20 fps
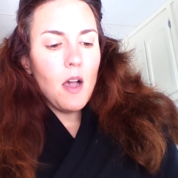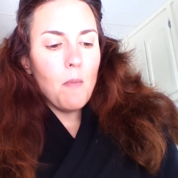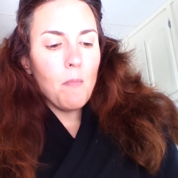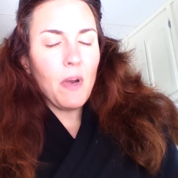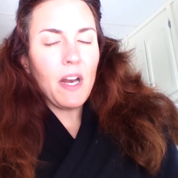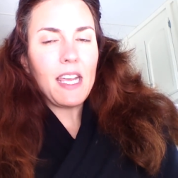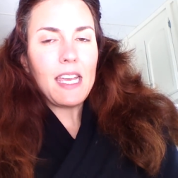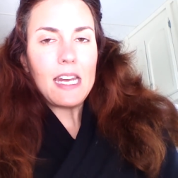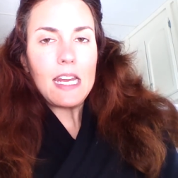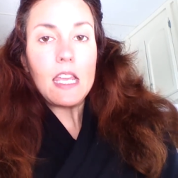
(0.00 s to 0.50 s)

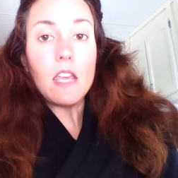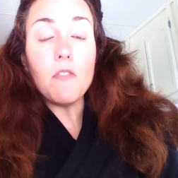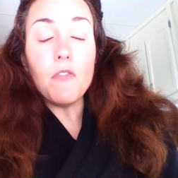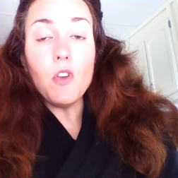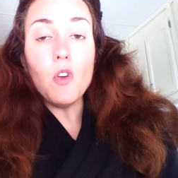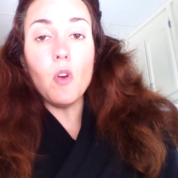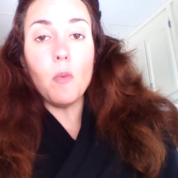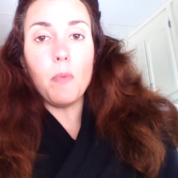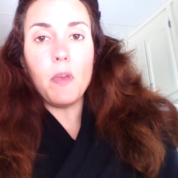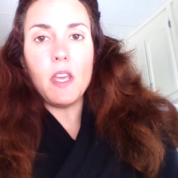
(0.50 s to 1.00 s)
But I'm going to give
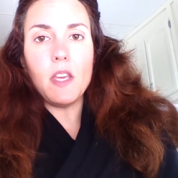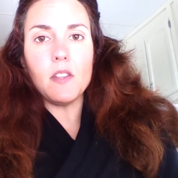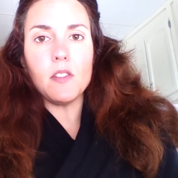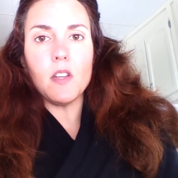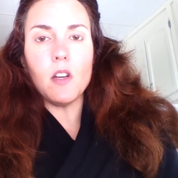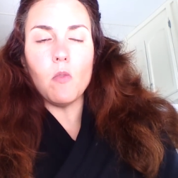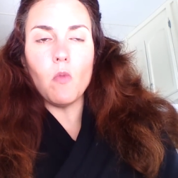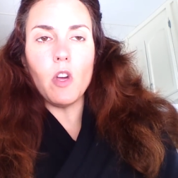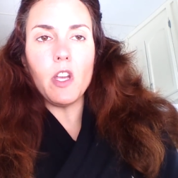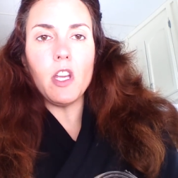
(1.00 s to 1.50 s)
you a piece,
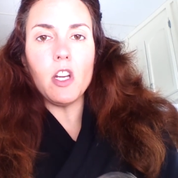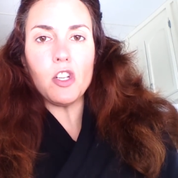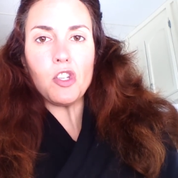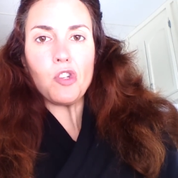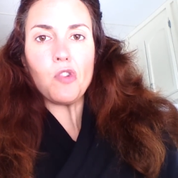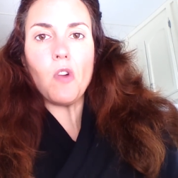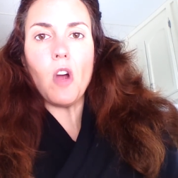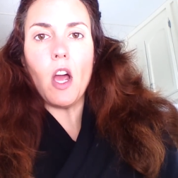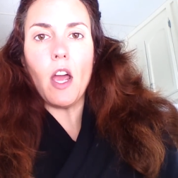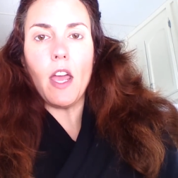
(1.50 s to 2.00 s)
and I want you to
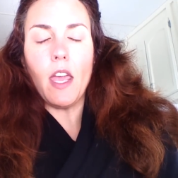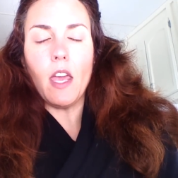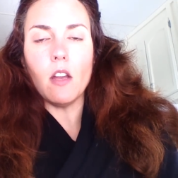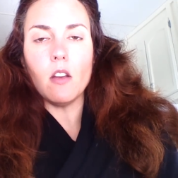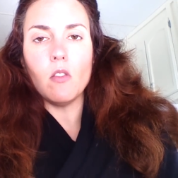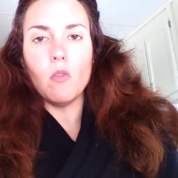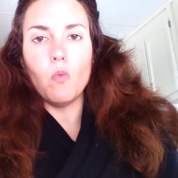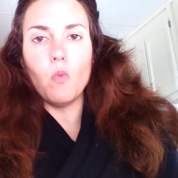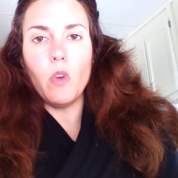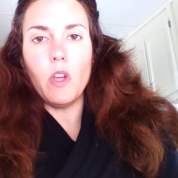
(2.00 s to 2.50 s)
try it
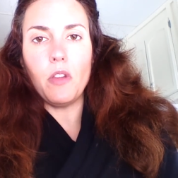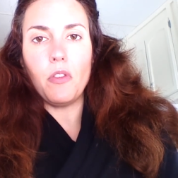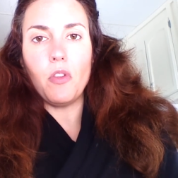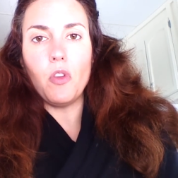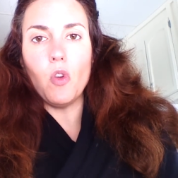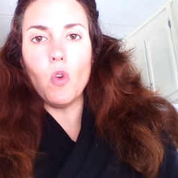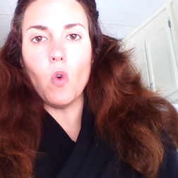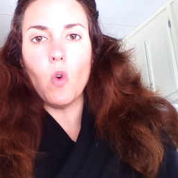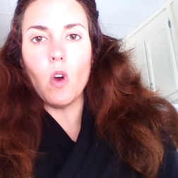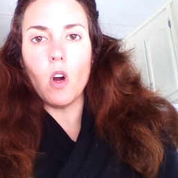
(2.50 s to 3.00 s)
with
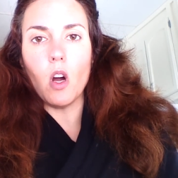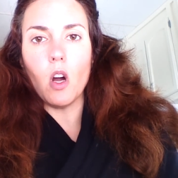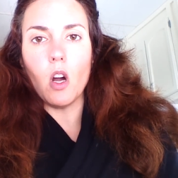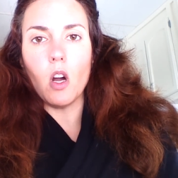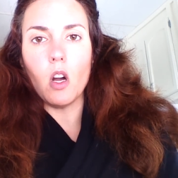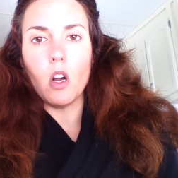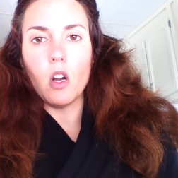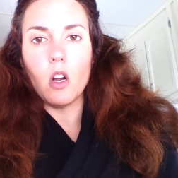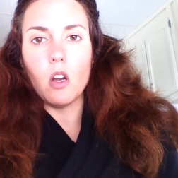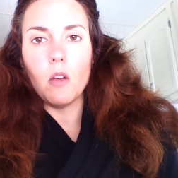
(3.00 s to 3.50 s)

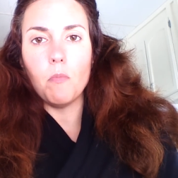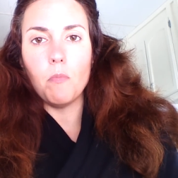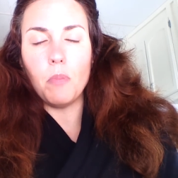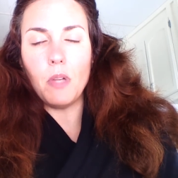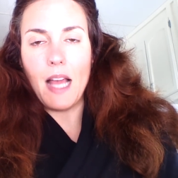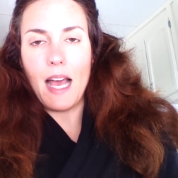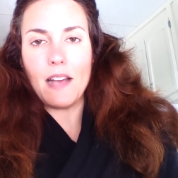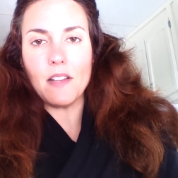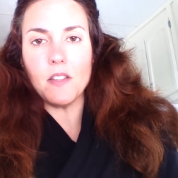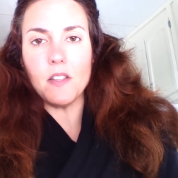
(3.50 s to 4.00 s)
your
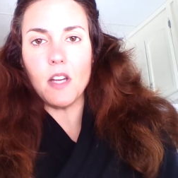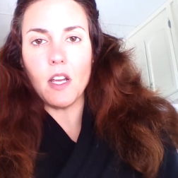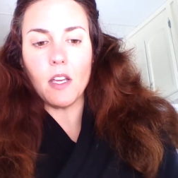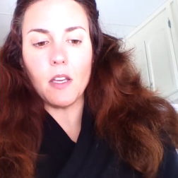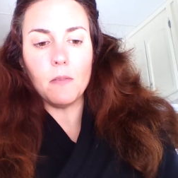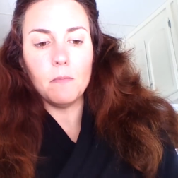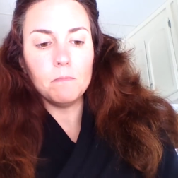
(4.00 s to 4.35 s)
plastic.